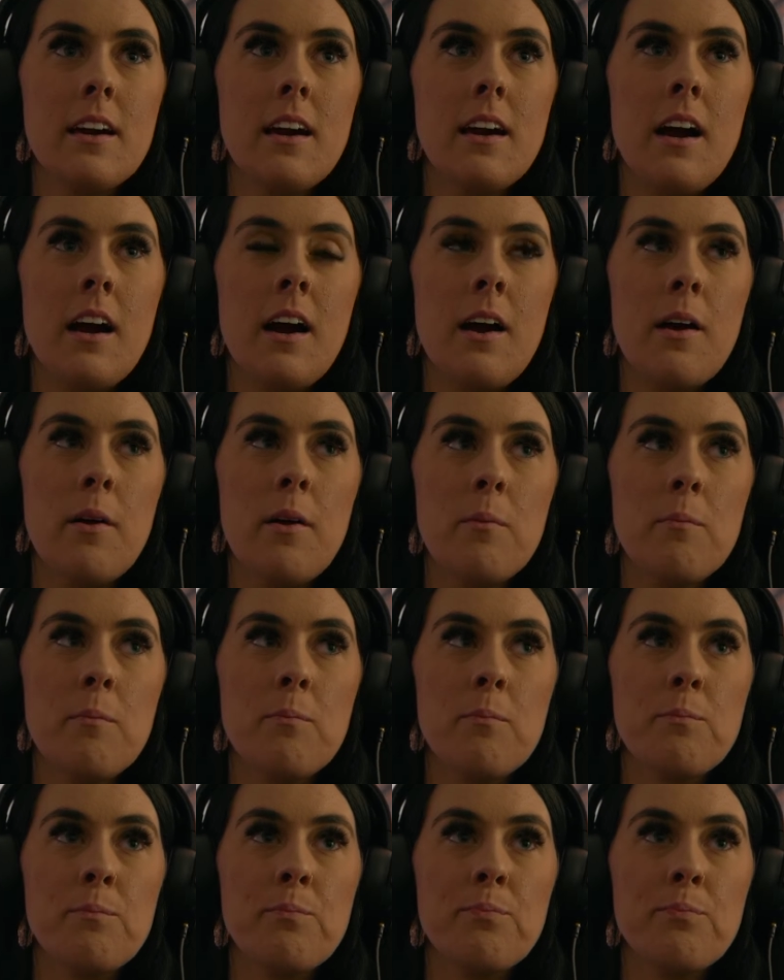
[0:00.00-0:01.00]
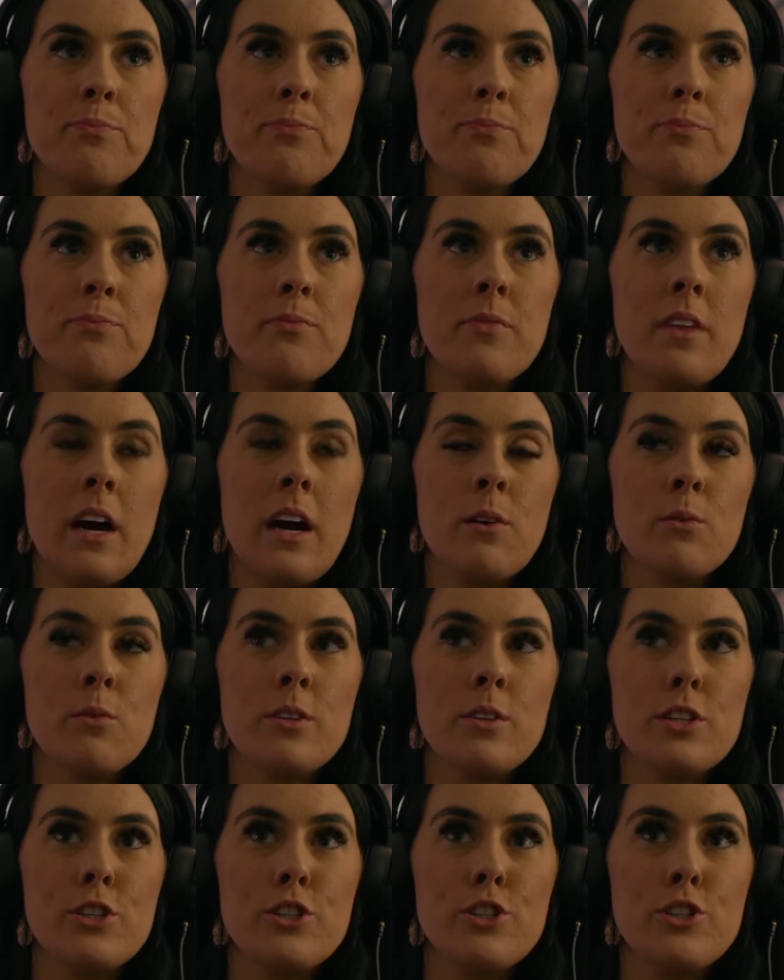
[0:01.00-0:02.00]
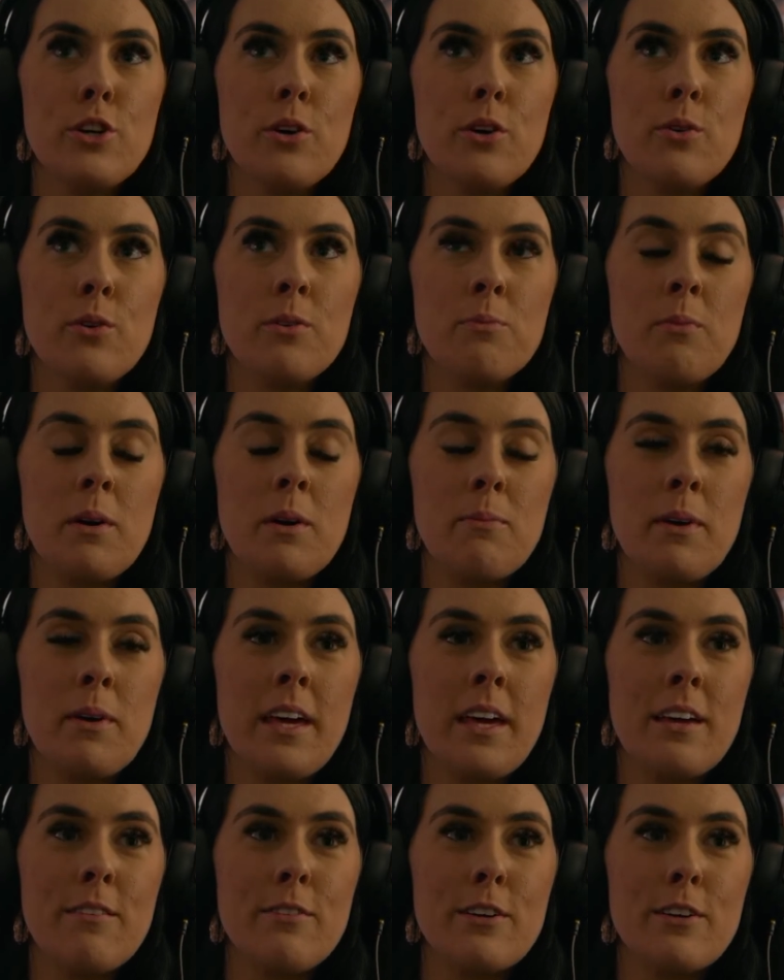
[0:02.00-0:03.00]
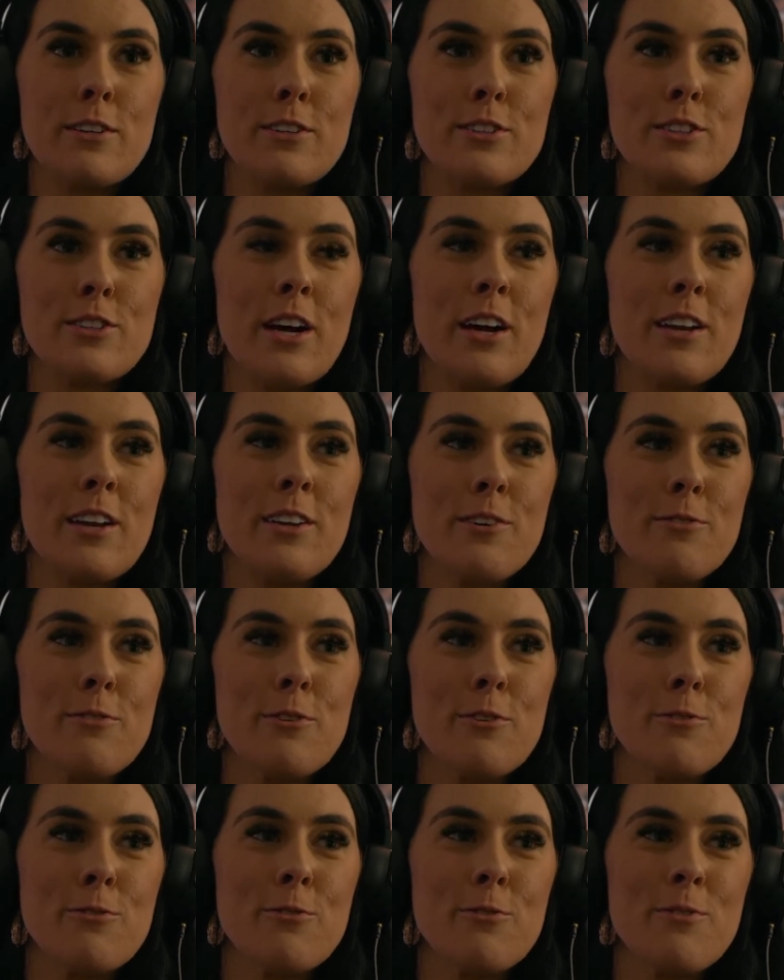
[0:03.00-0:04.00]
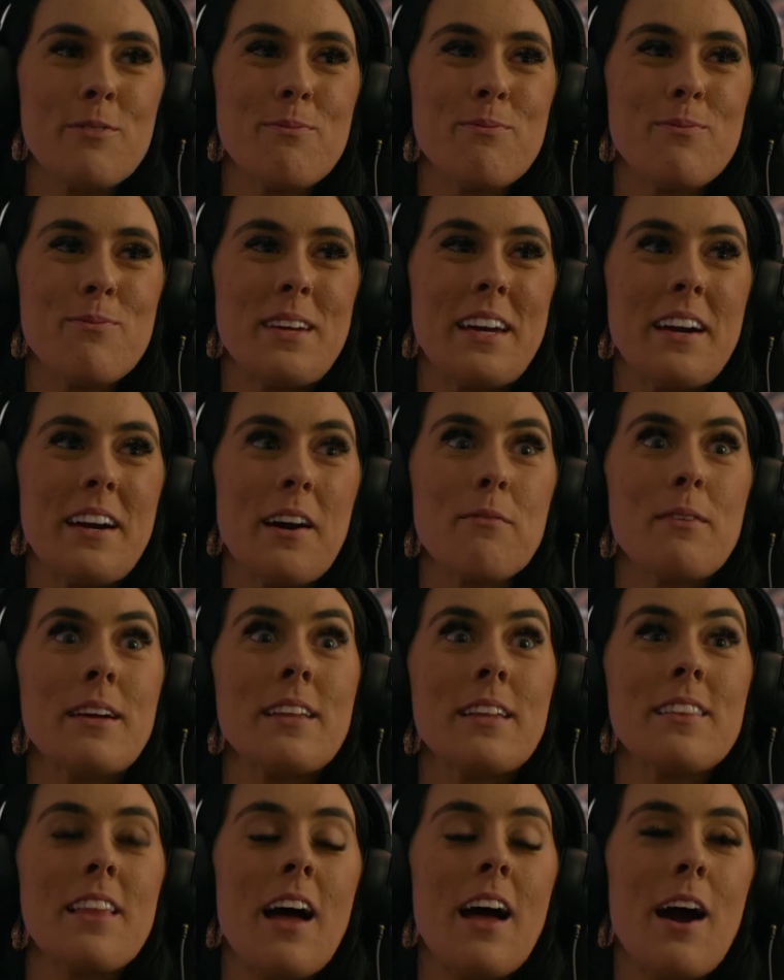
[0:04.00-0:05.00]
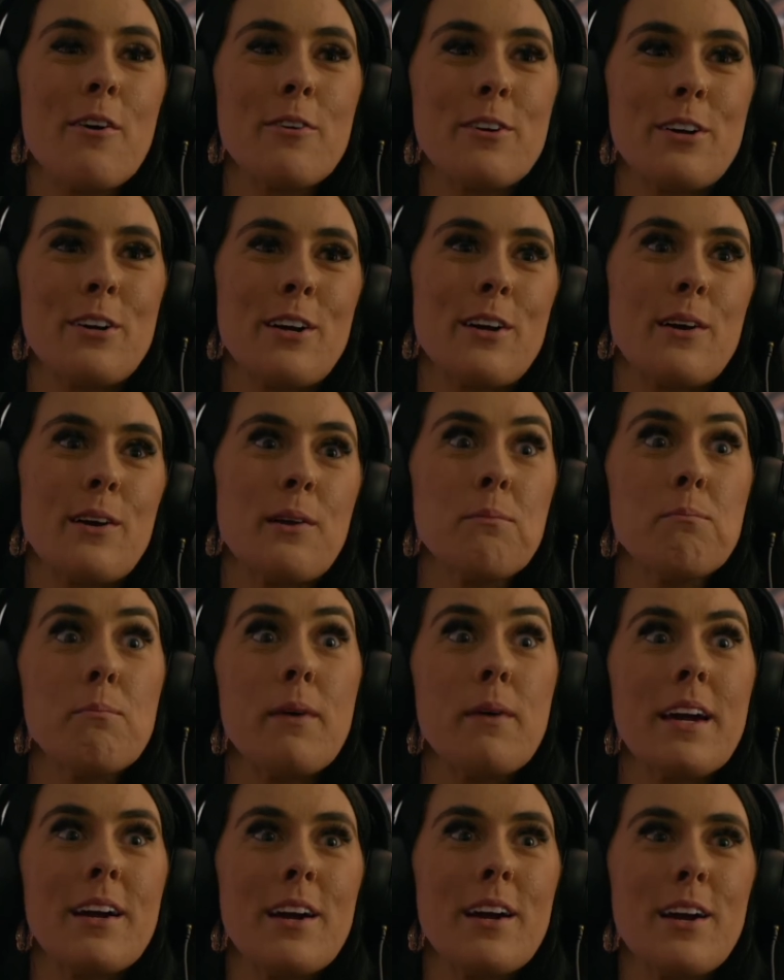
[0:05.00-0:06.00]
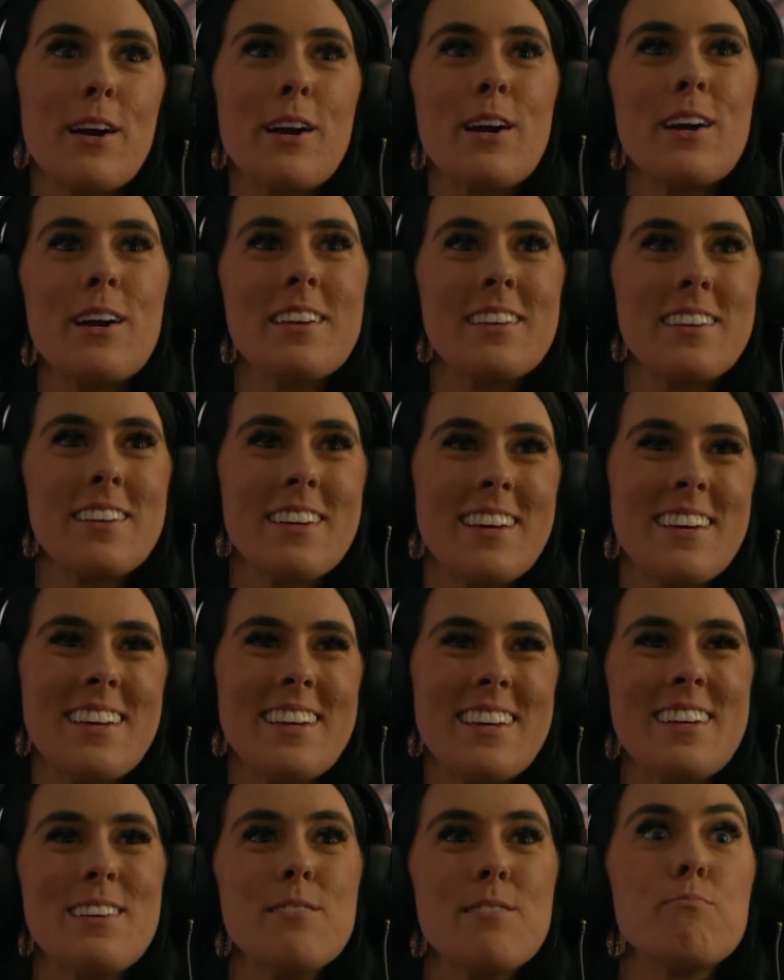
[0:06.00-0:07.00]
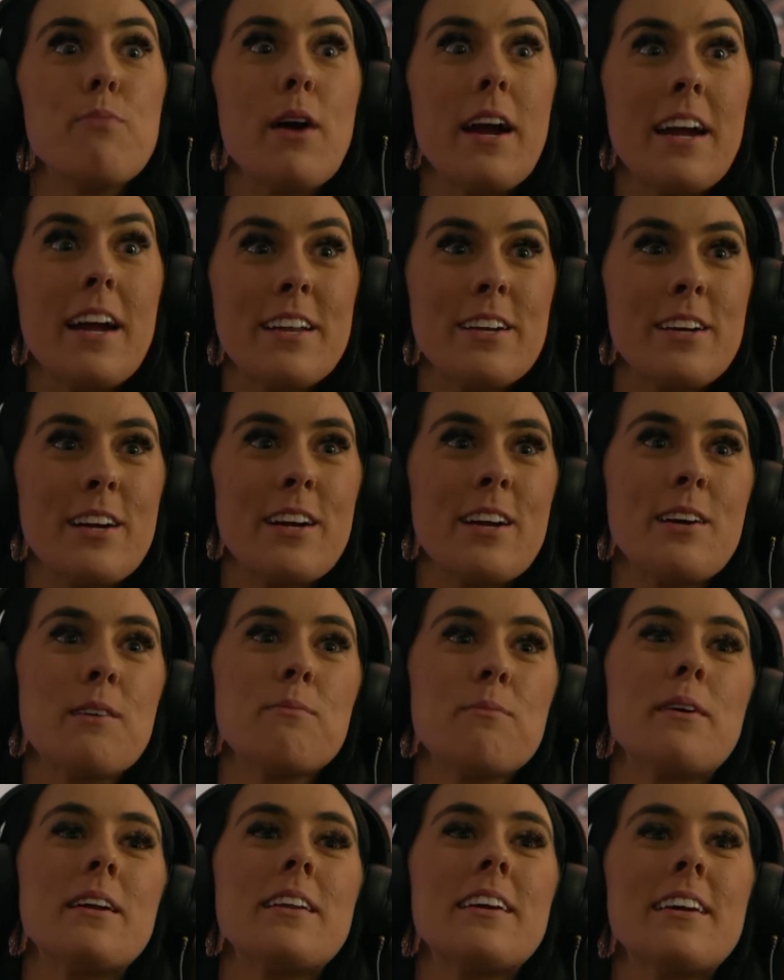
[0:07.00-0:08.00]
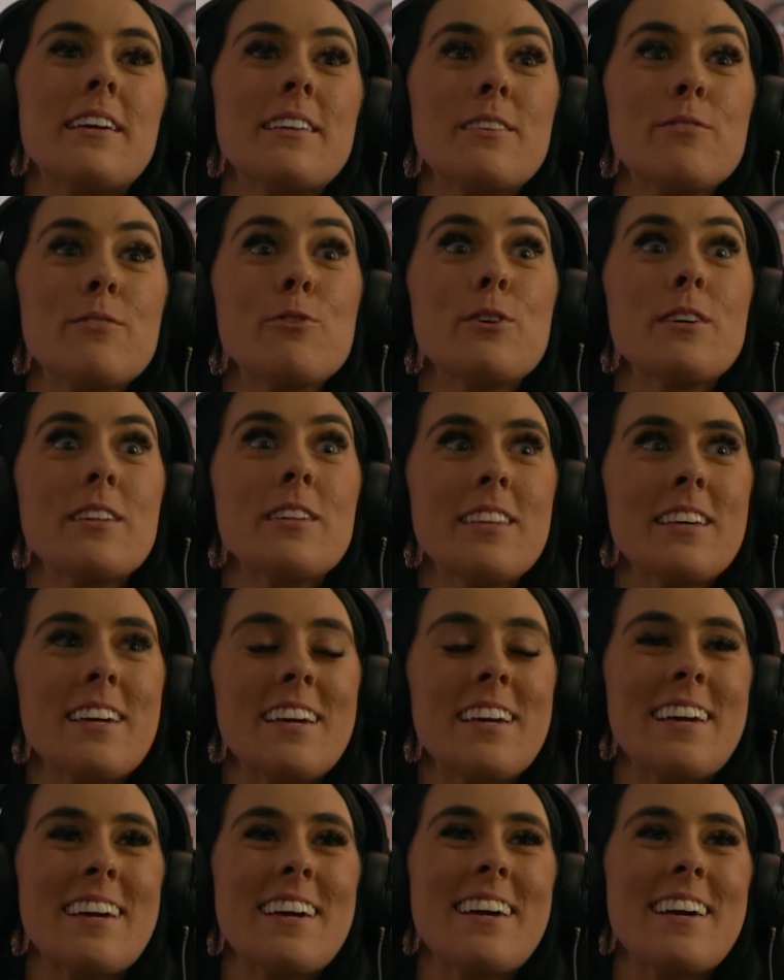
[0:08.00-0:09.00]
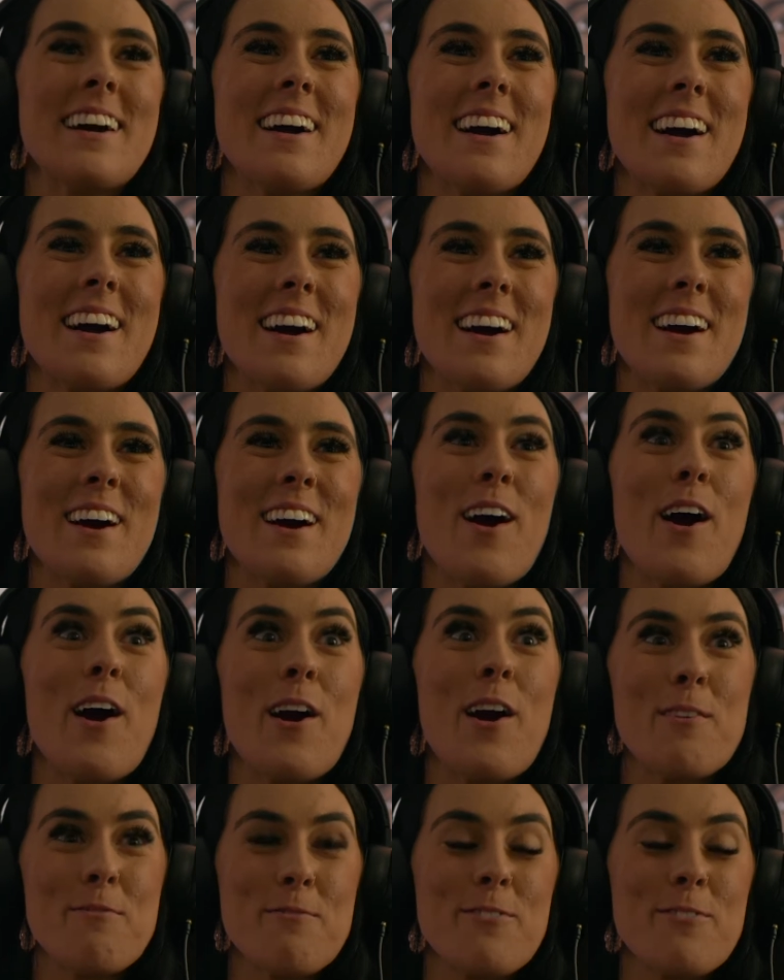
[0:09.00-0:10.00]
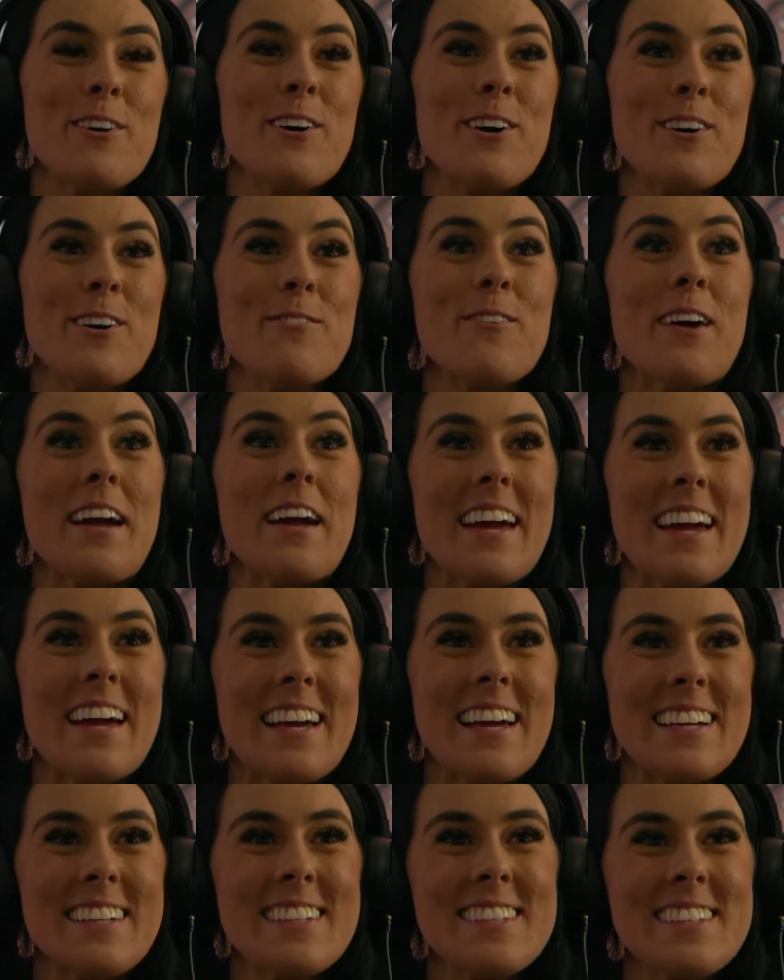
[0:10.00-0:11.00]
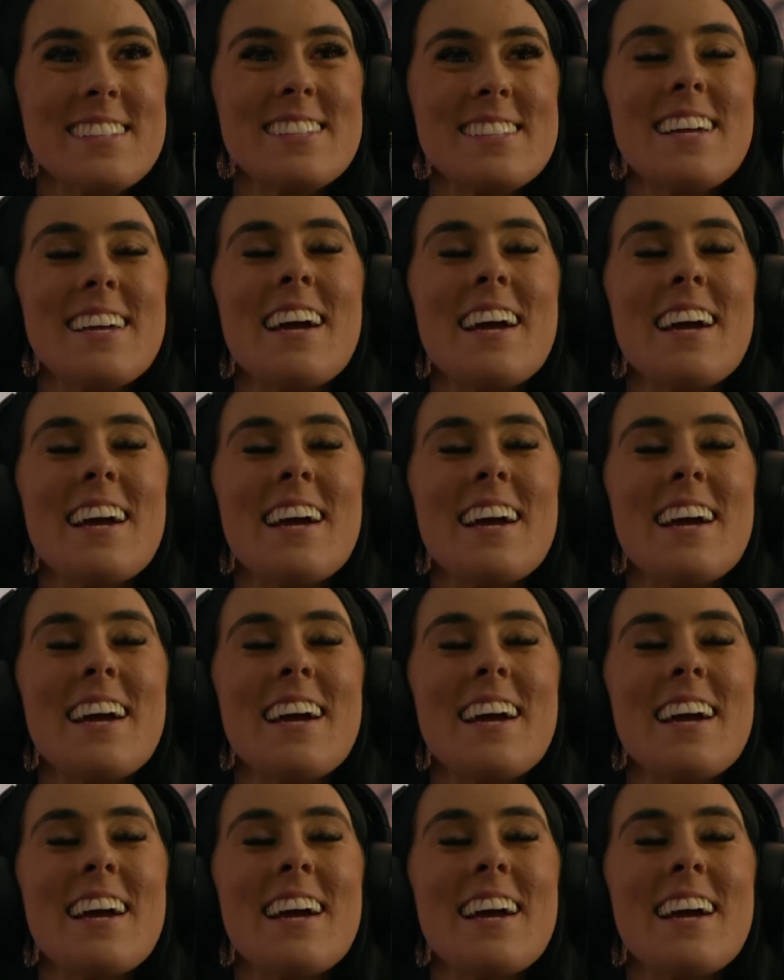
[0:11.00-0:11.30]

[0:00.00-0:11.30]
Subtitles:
that really showed in my behaviors, kind of becoming louder and bigger and brighter, but in really harmful ways.